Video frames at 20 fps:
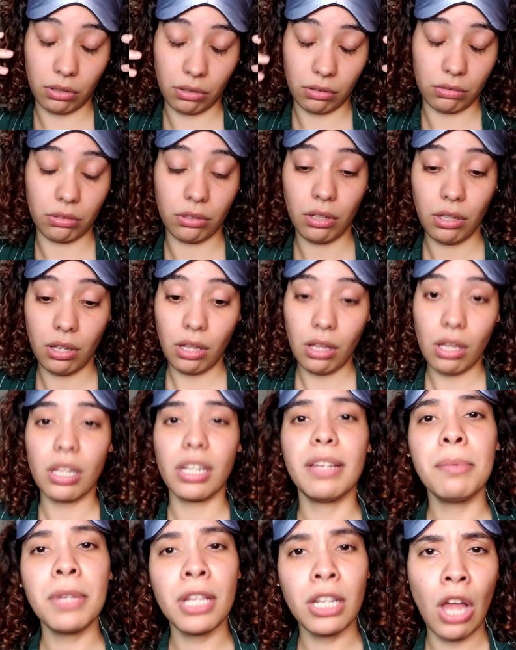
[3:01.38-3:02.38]
know,
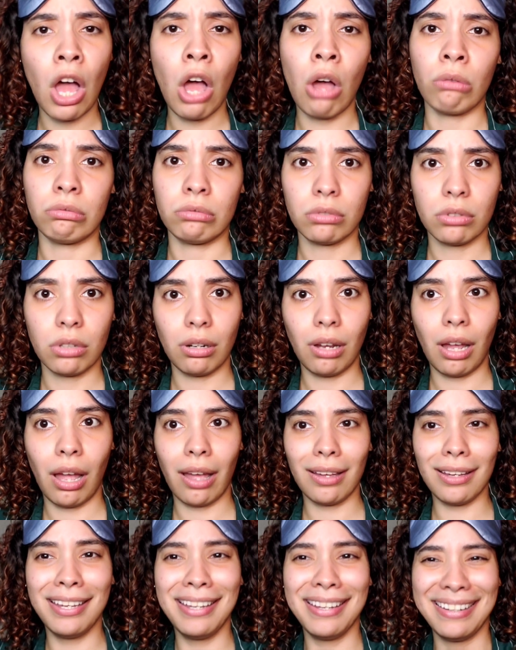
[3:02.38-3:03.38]
leave me alone,
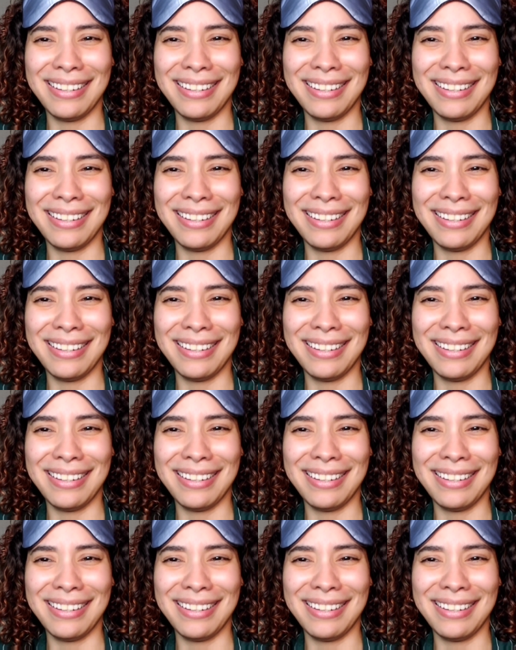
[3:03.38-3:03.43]
okay?